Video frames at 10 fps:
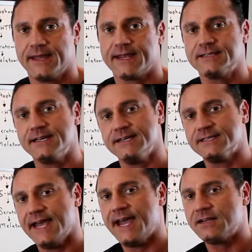Like I said,
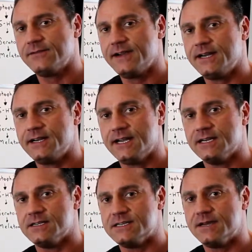it's activated
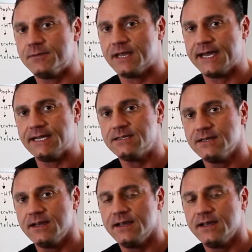in dim light,